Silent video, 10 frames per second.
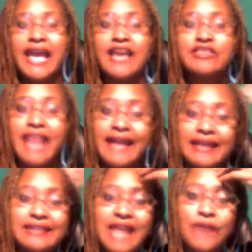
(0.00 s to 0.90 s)
and not
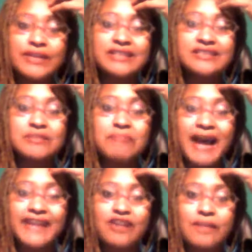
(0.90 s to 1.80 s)
allowing us to
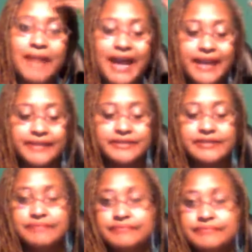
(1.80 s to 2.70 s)
mind our minds.